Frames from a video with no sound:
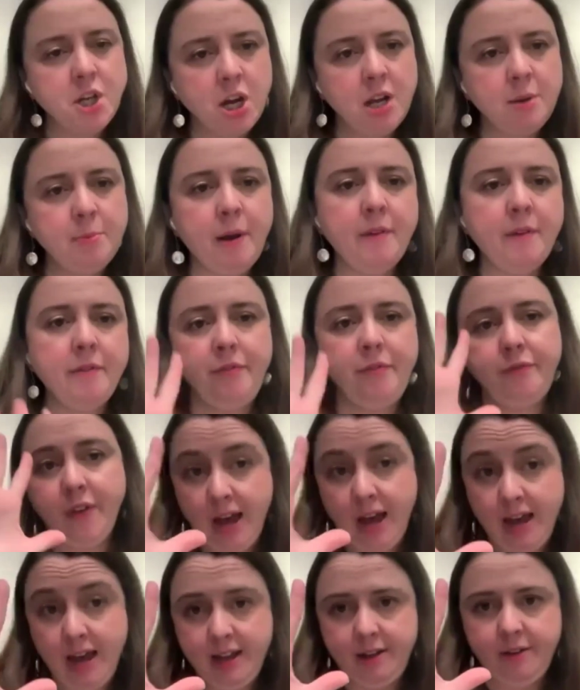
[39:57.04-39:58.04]
I'm going to talk about
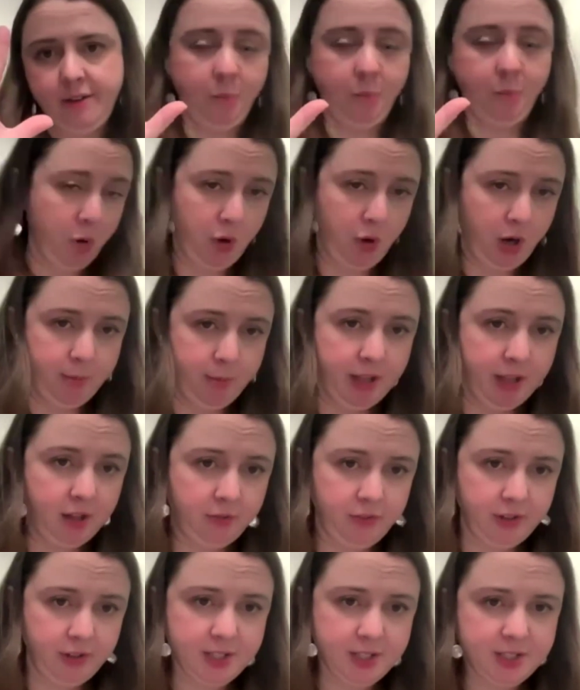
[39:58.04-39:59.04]
5 program
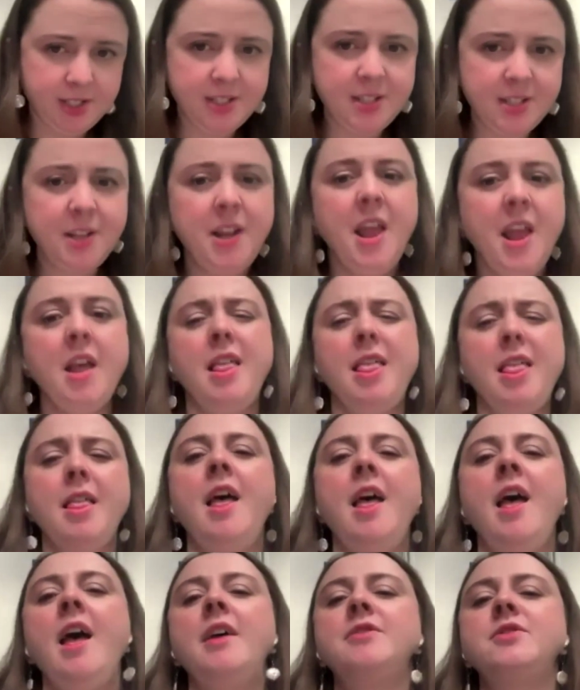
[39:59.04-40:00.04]
elephants.
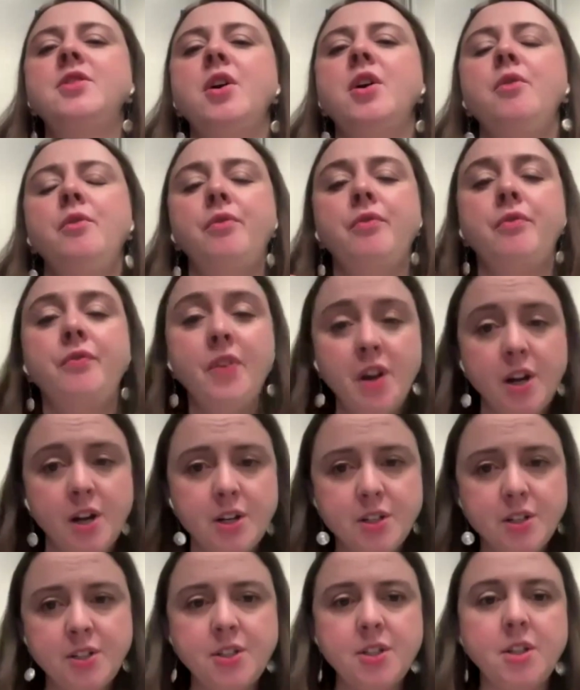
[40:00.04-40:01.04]
So
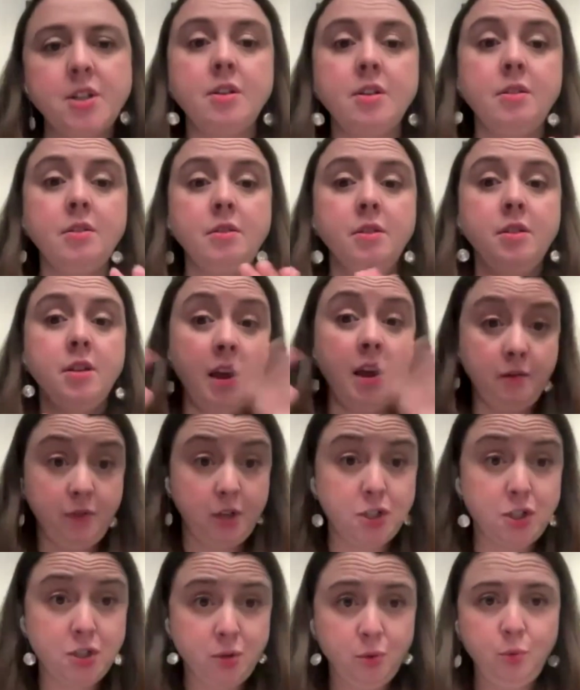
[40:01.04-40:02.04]
first,
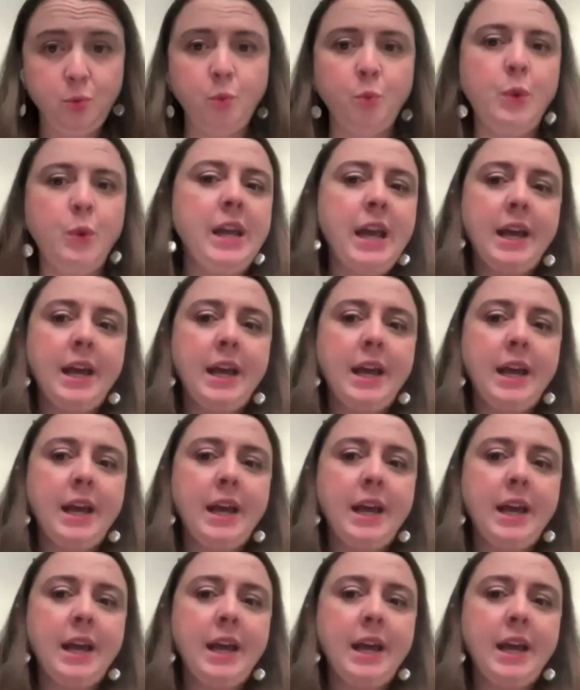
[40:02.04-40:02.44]
coverage.